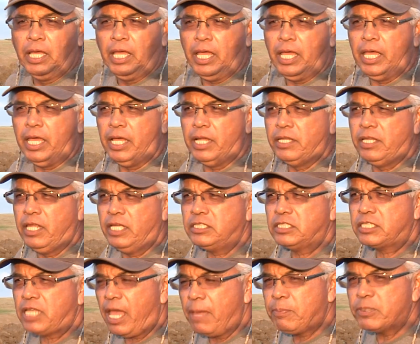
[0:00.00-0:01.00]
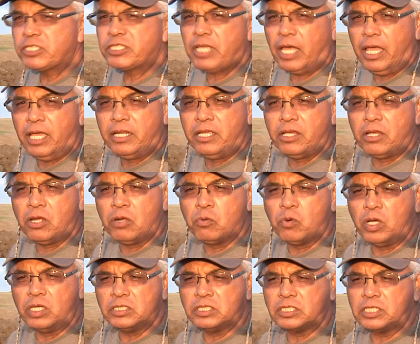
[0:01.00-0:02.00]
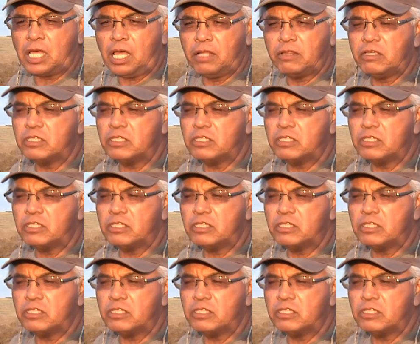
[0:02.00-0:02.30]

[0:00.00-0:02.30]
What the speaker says: And this type of site here was